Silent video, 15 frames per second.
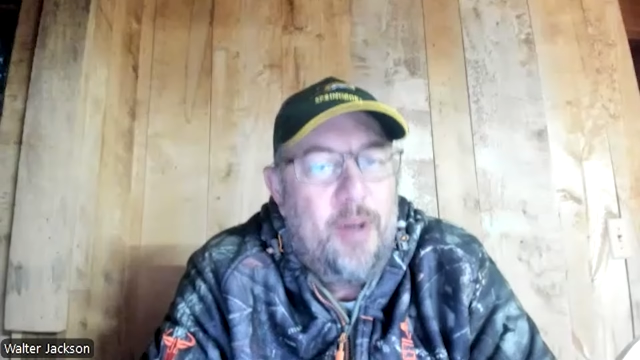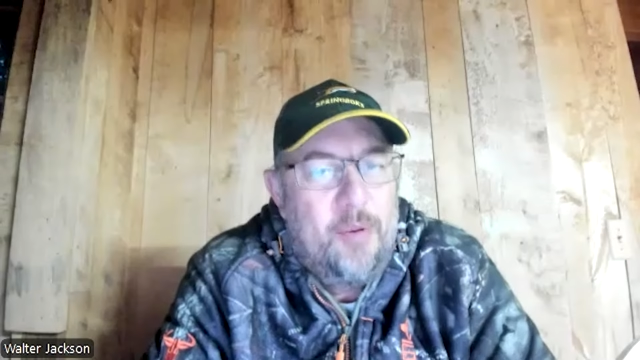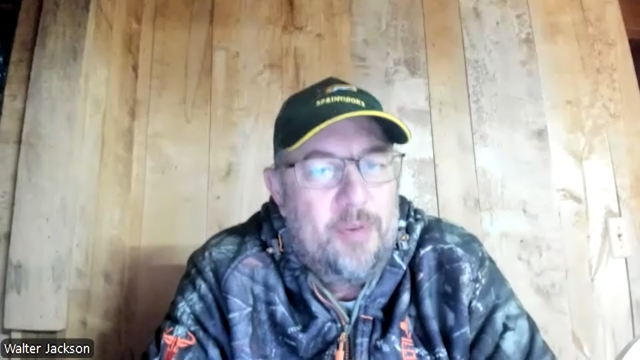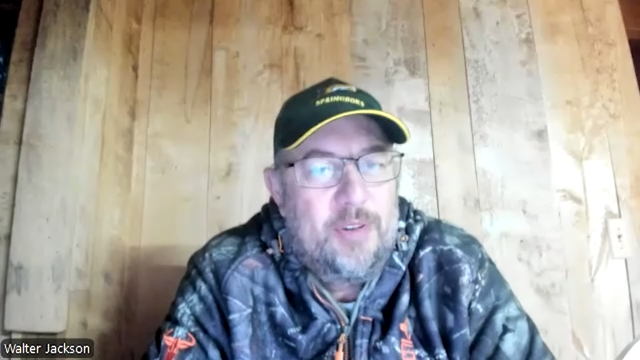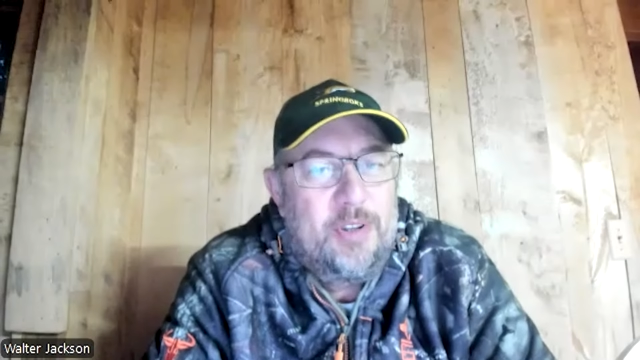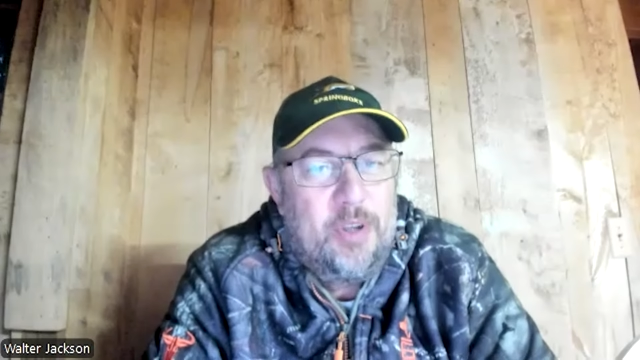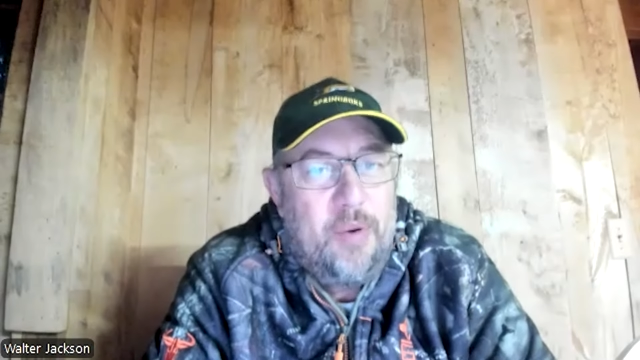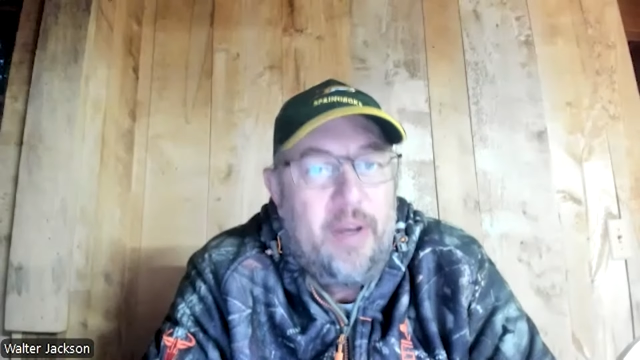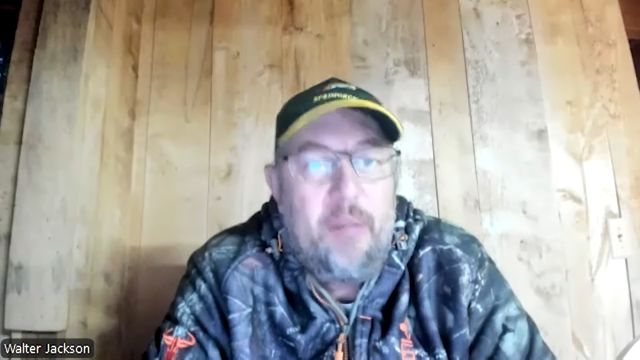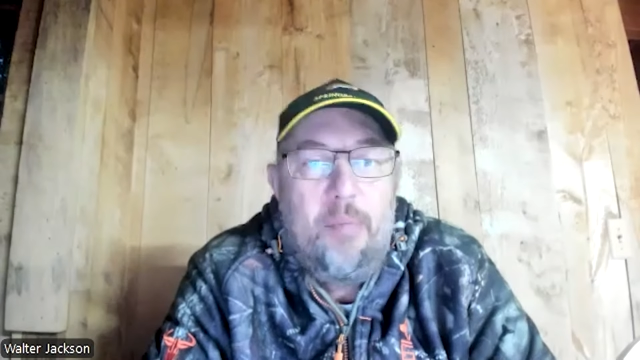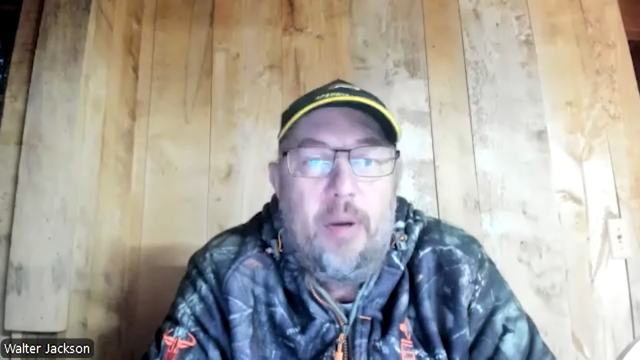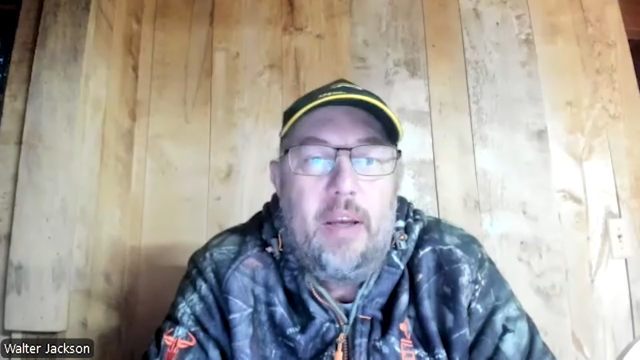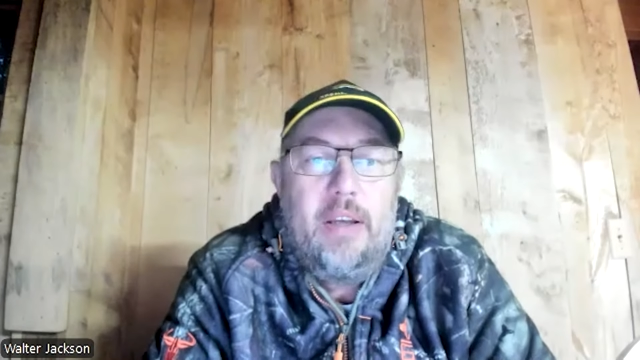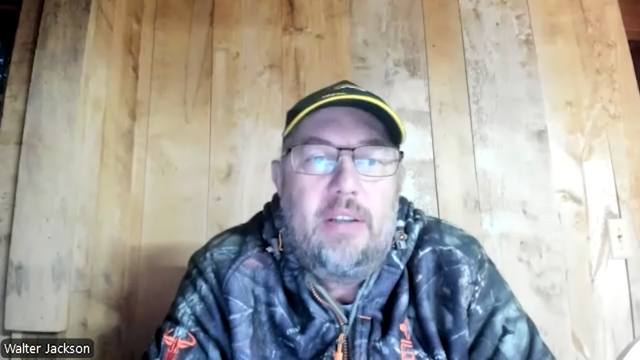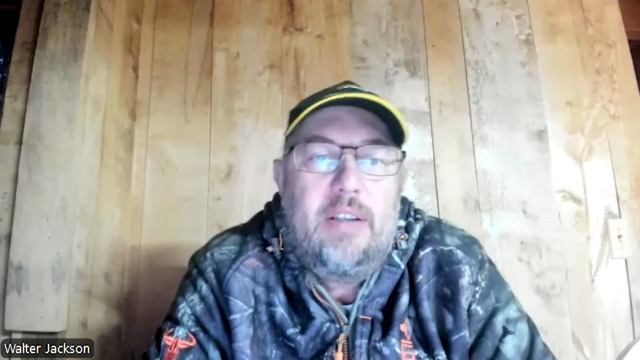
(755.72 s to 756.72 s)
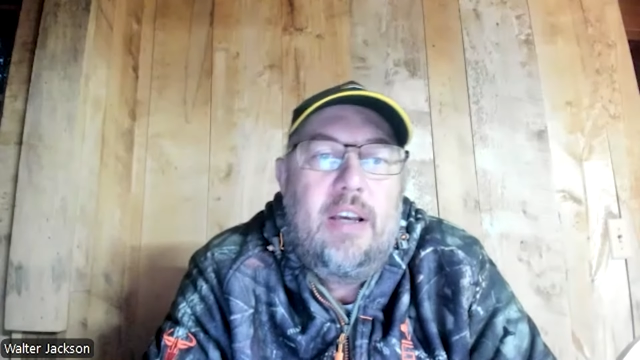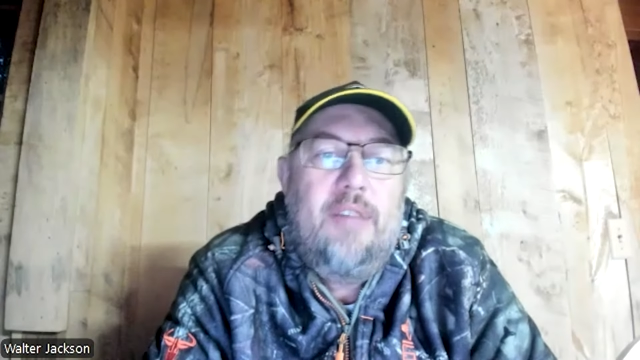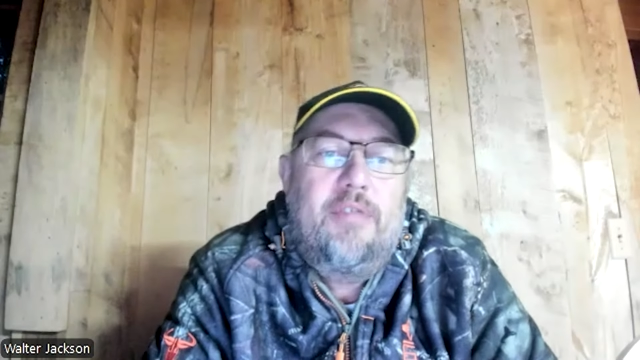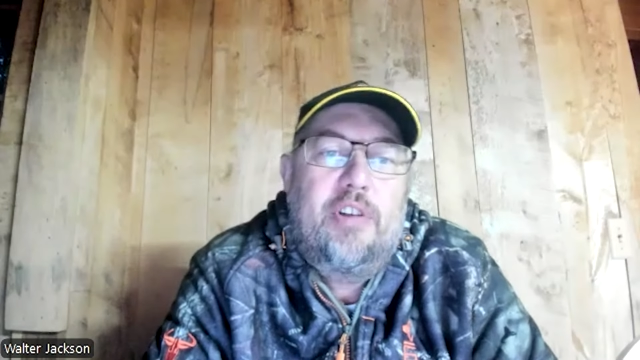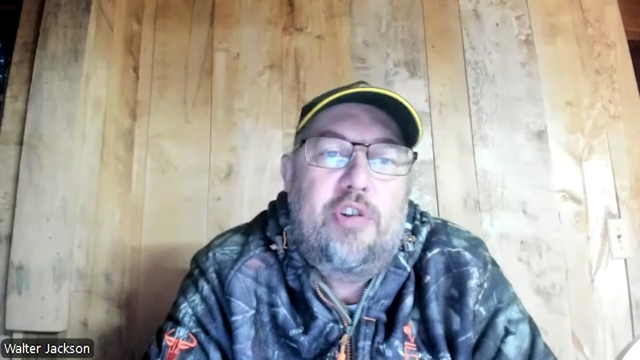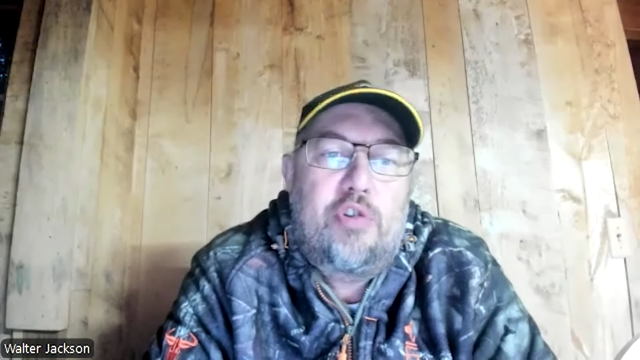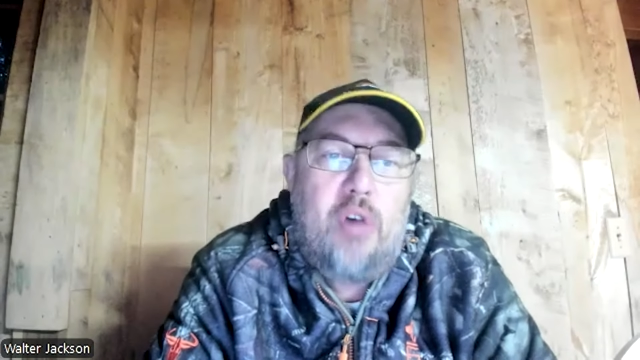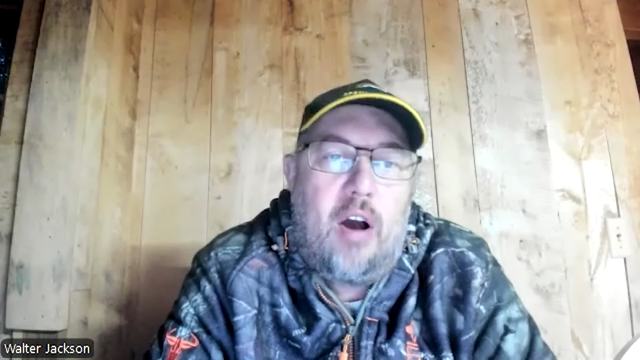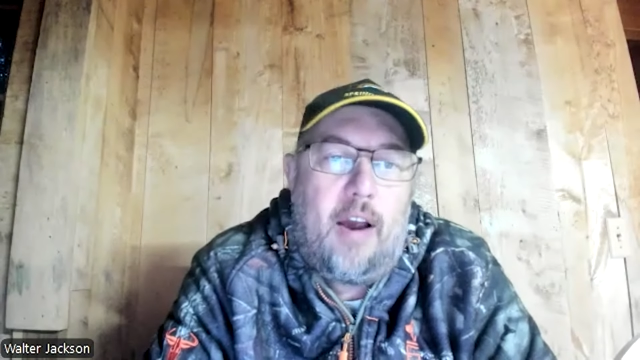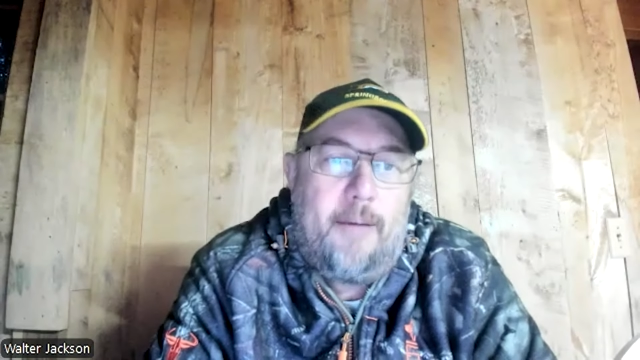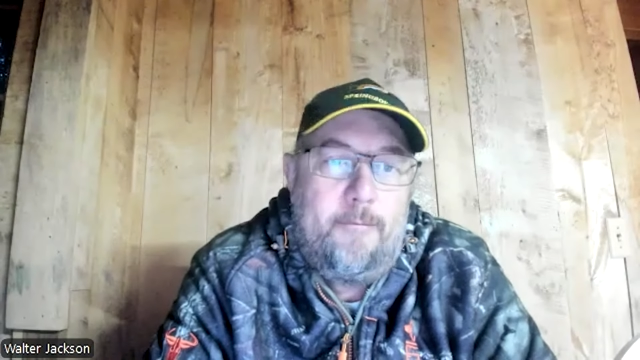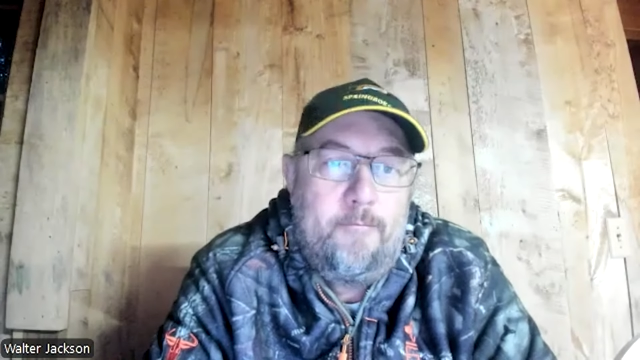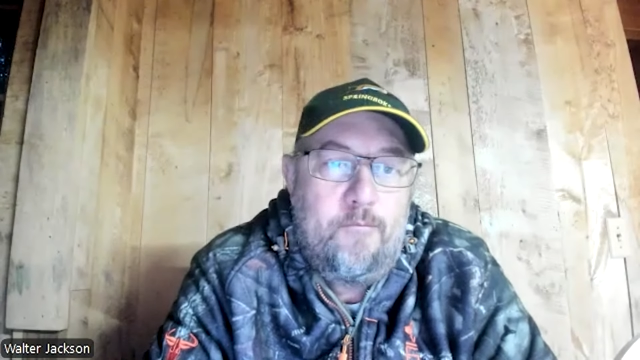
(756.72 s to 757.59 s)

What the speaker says: he was doing, but he saved a try.